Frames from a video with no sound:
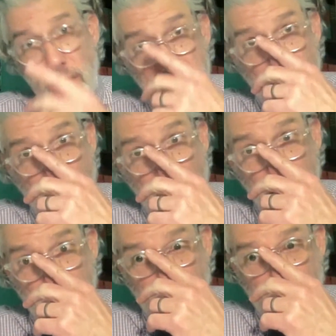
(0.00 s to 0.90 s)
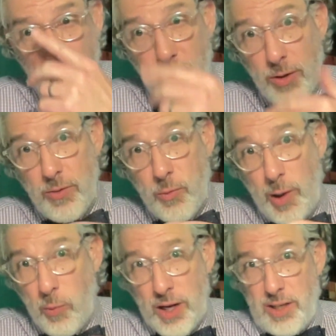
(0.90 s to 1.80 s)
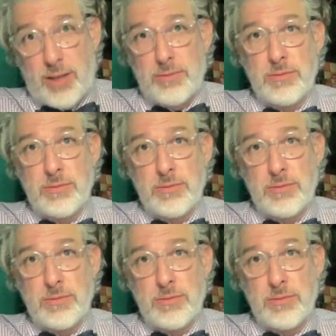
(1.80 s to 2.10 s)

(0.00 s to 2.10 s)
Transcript: then we want you.